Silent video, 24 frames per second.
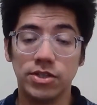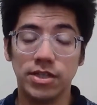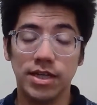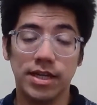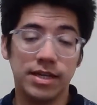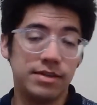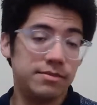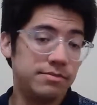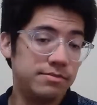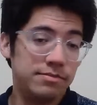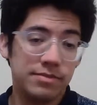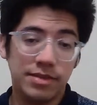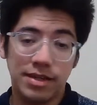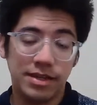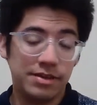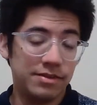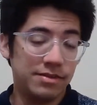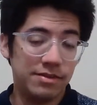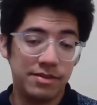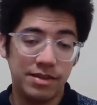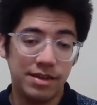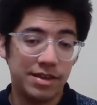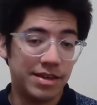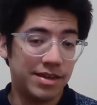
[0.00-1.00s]
and I
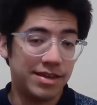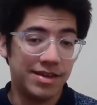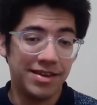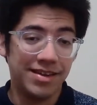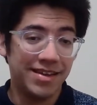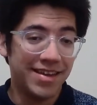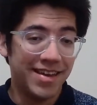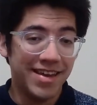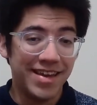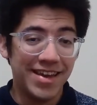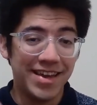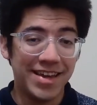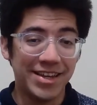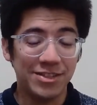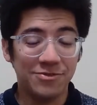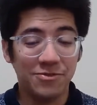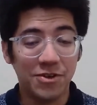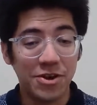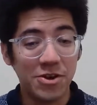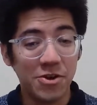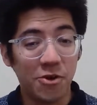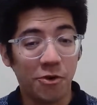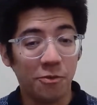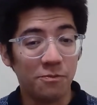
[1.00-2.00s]
think it is
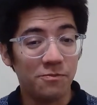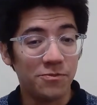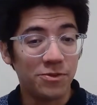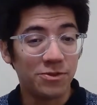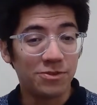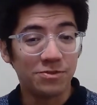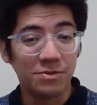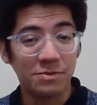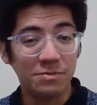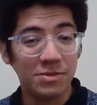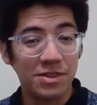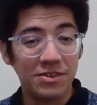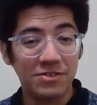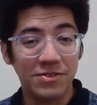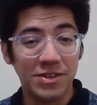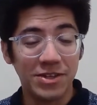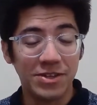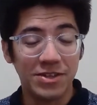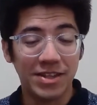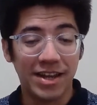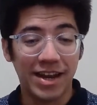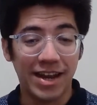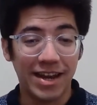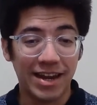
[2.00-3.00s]
very obvious from this
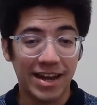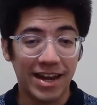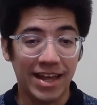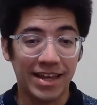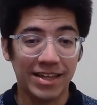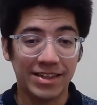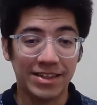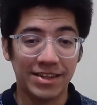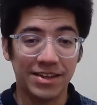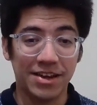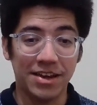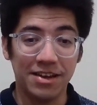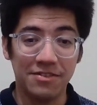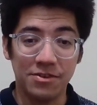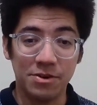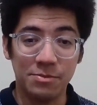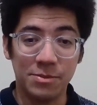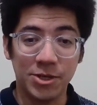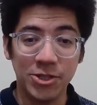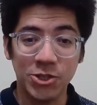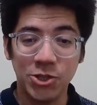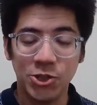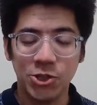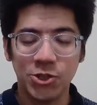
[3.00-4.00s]
video that I like the guy very
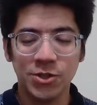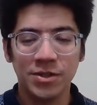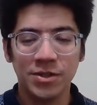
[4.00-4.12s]
much.